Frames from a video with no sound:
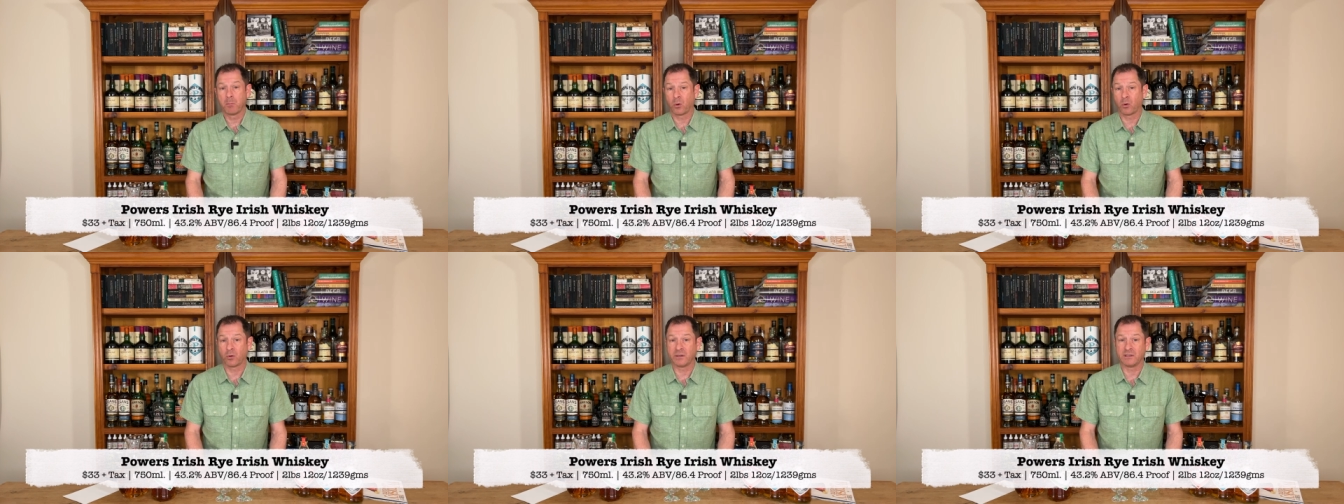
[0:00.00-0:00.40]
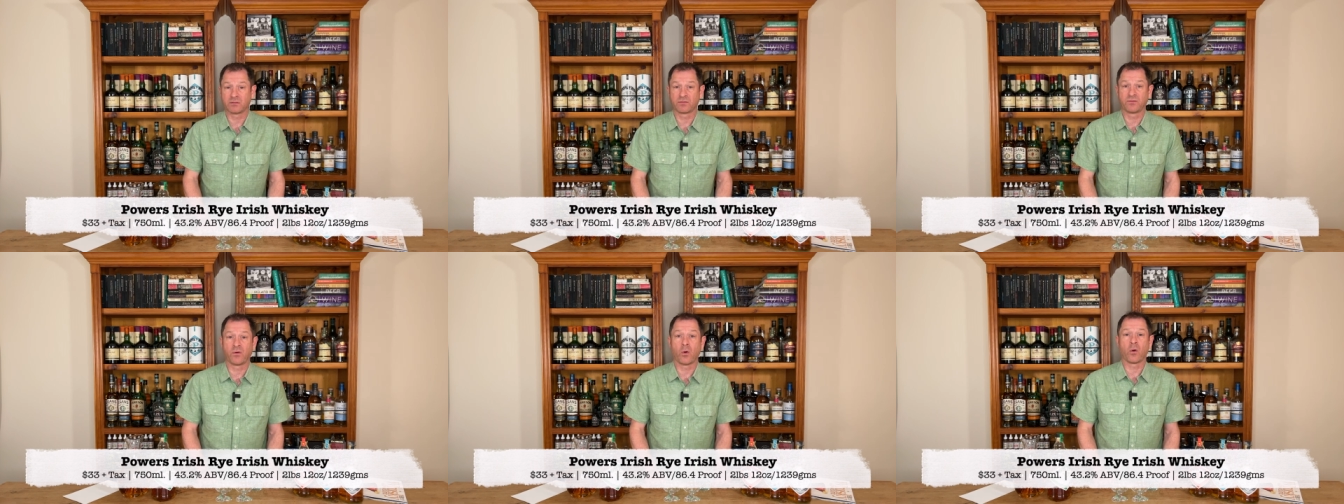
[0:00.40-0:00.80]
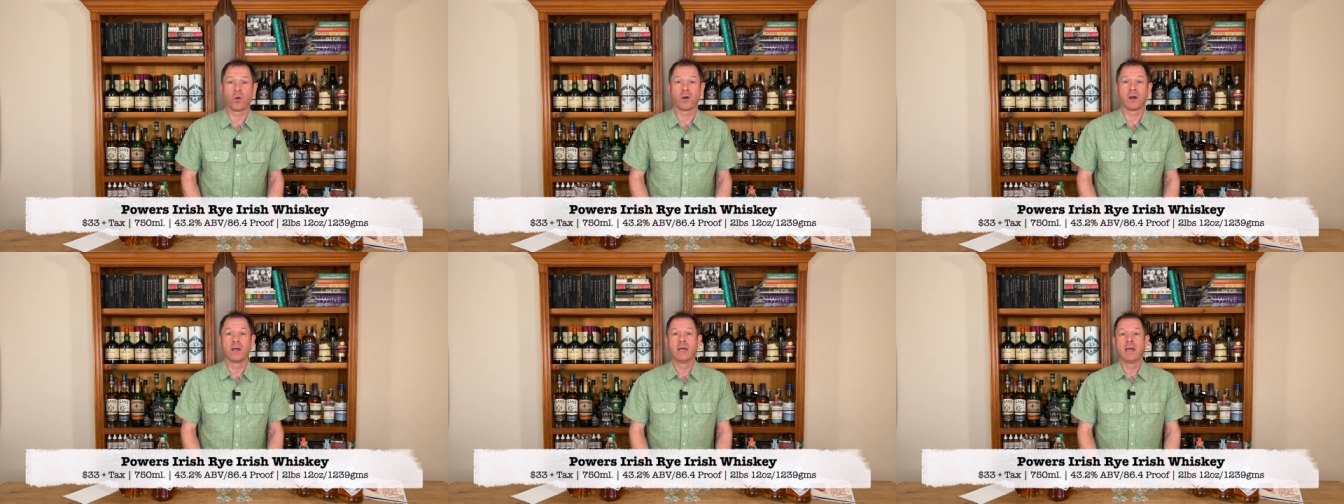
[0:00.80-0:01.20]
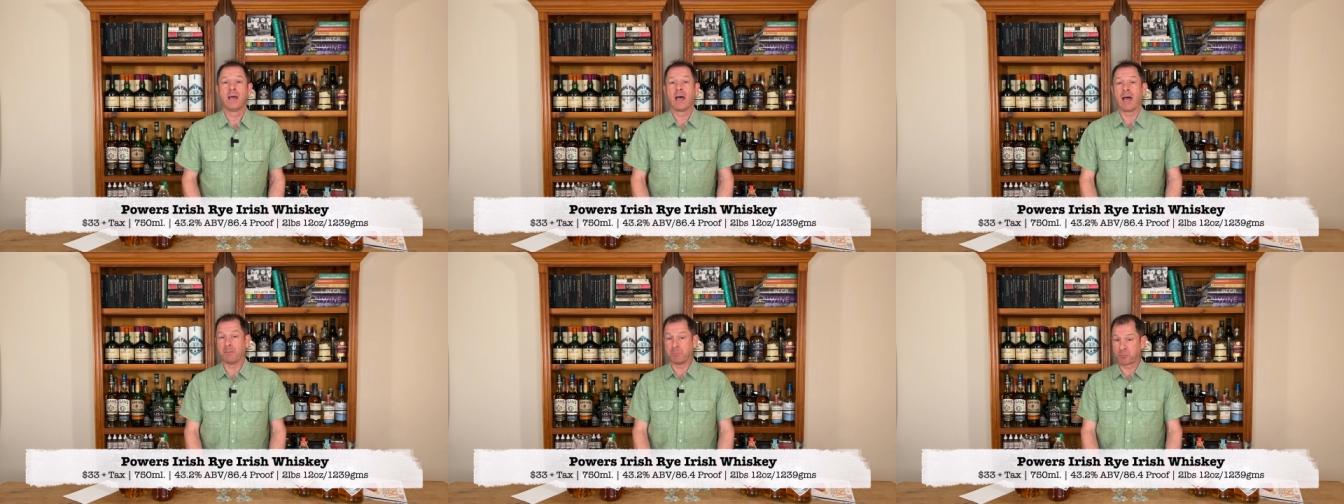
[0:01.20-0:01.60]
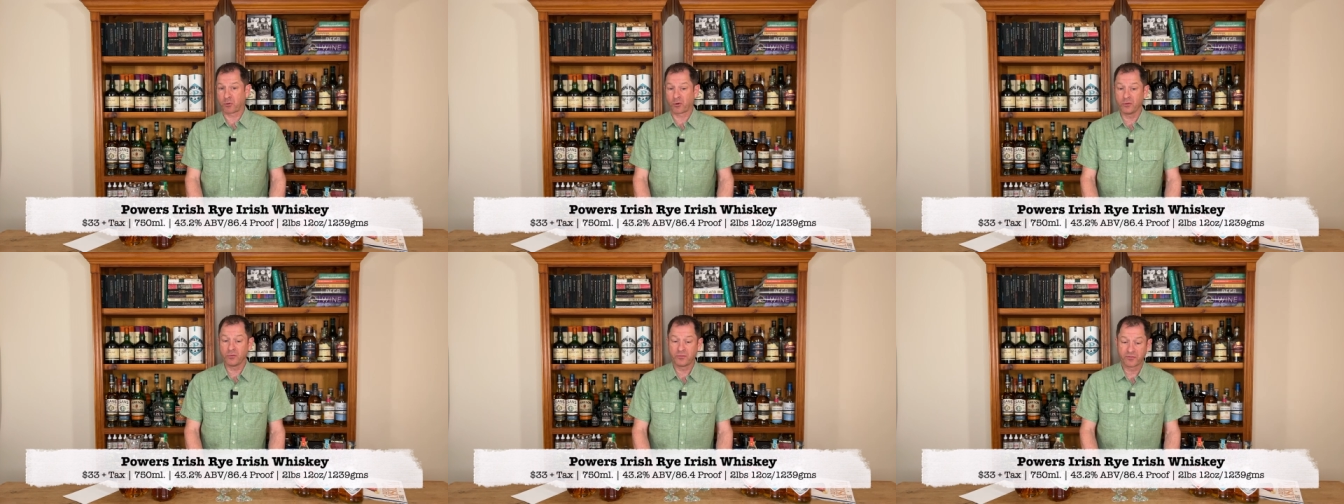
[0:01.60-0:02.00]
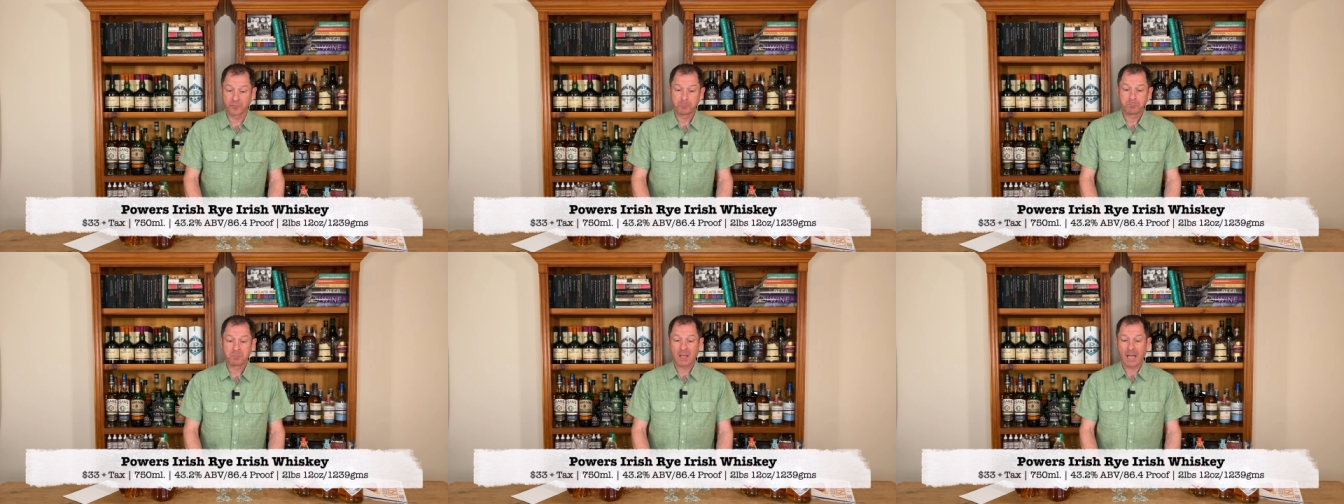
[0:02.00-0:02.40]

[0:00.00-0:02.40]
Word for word: point four Uh, proof,